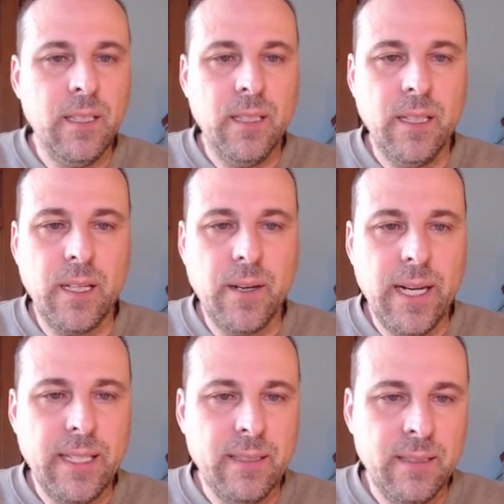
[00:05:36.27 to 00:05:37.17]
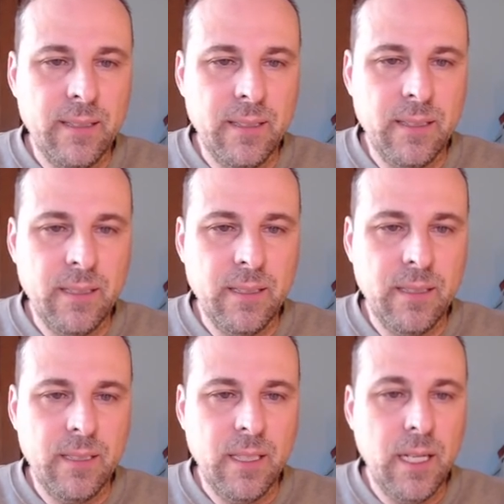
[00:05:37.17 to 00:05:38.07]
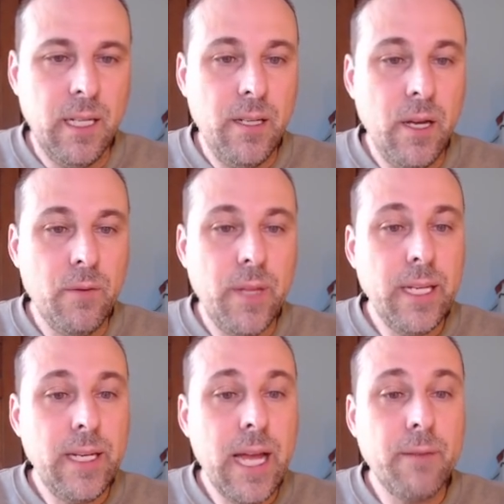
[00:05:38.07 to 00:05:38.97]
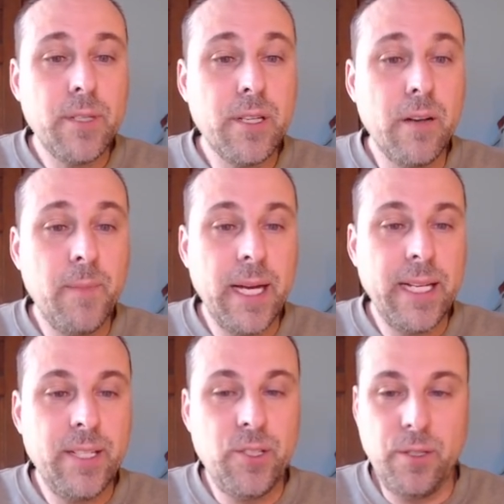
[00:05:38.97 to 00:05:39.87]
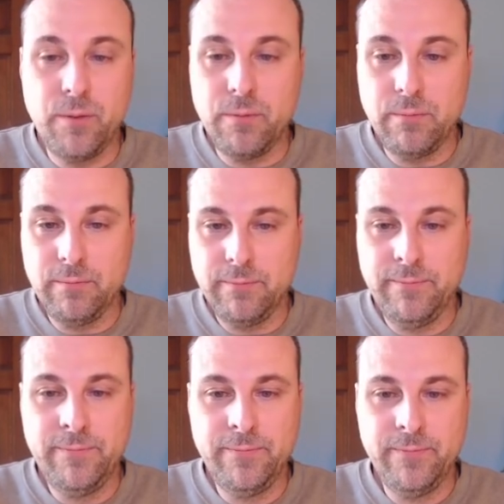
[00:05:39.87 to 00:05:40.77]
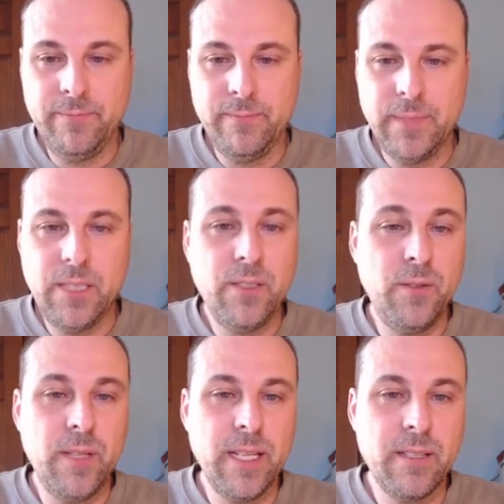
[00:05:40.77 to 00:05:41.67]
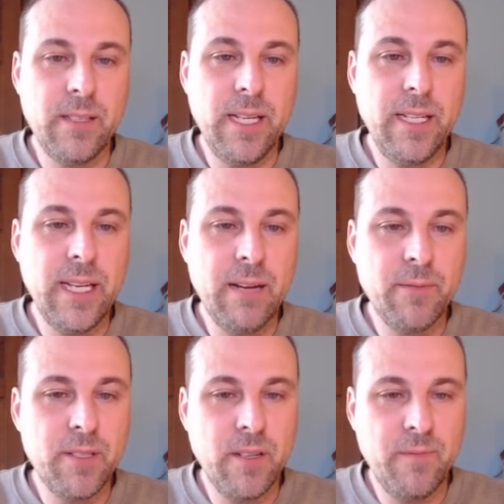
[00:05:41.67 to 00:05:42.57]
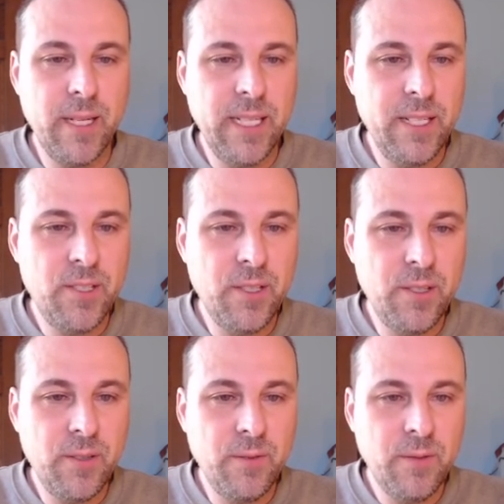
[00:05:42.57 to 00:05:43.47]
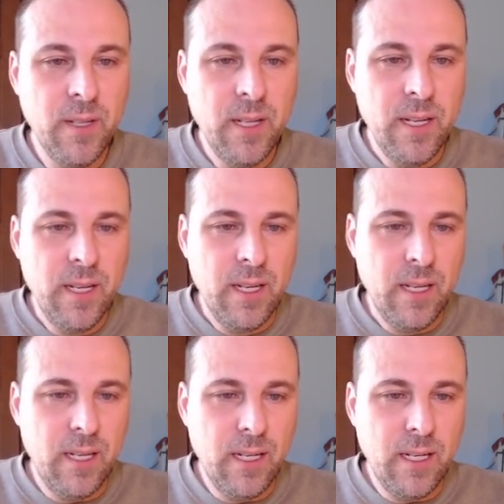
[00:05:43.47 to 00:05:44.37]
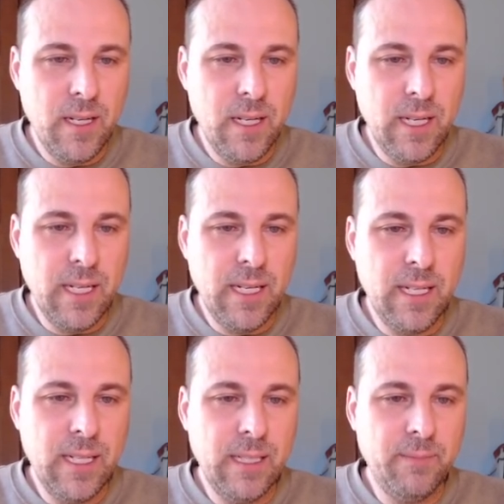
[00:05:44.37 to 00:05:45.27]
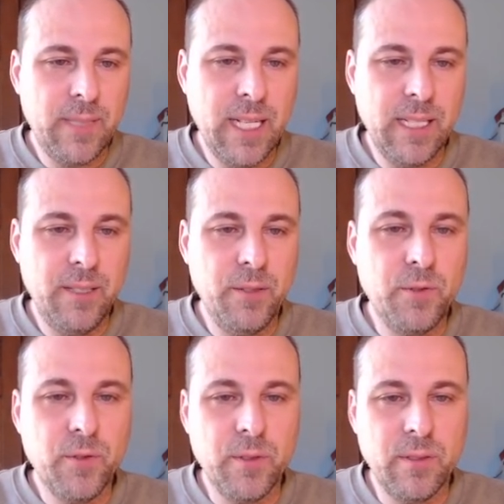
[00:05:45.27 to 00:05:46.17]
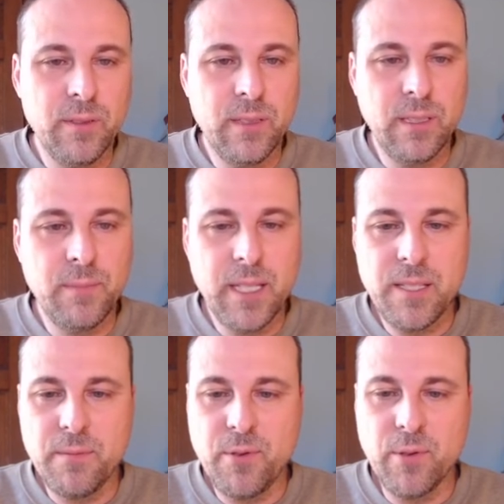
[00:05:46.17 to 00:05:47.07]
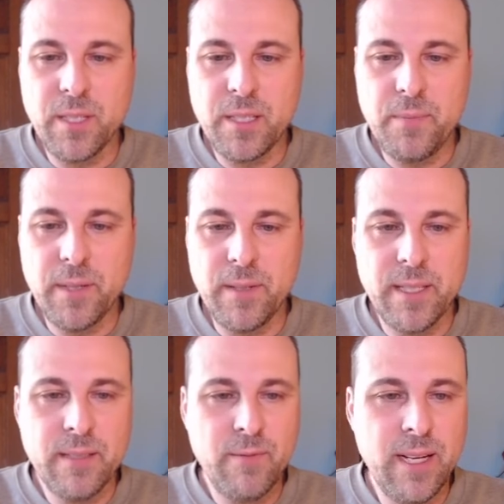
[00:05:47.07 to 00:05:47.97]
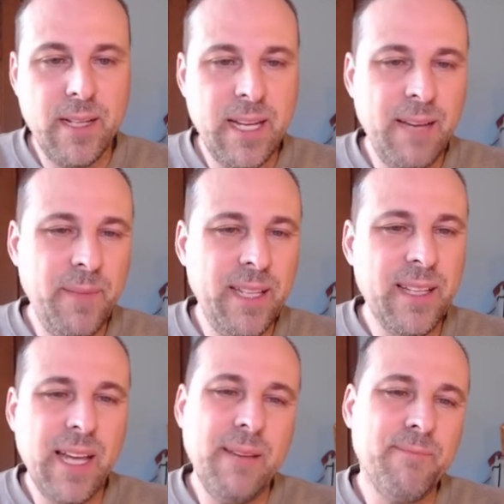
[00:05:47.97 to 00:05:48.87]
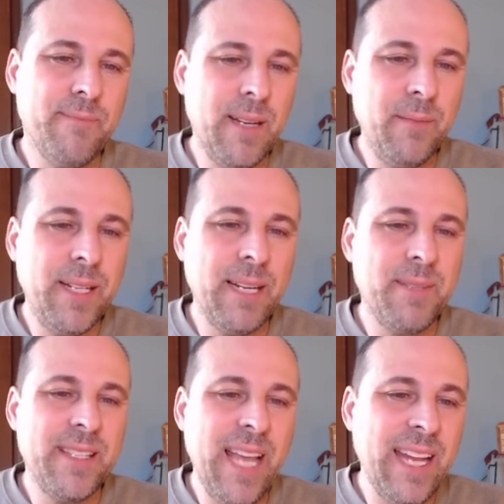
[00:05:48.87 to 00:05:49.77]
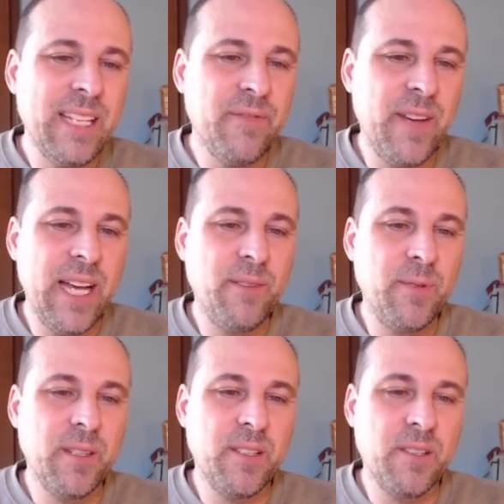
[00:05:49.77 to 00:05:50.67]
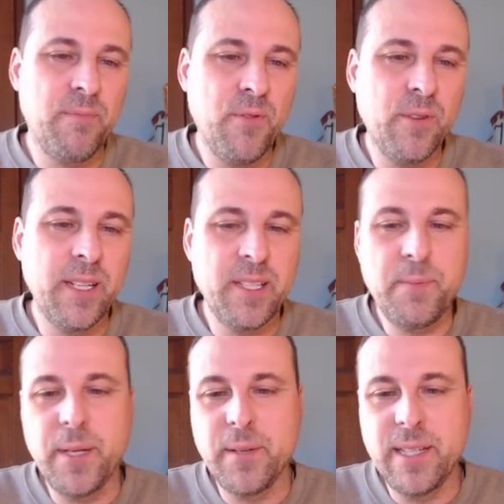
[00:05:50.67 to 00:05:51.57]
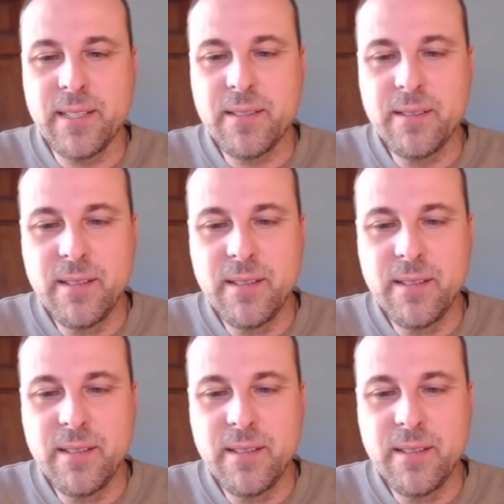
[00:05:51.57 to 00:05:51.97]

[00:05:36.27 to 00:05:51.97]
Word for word: All right. Uh, no, they did not resolve my issue Let's do this. They did not resolve my issue. Uh, I'm kind of neutral on my support experience. Well, I mean, I'm I mean, I'm satisfied with the support experience,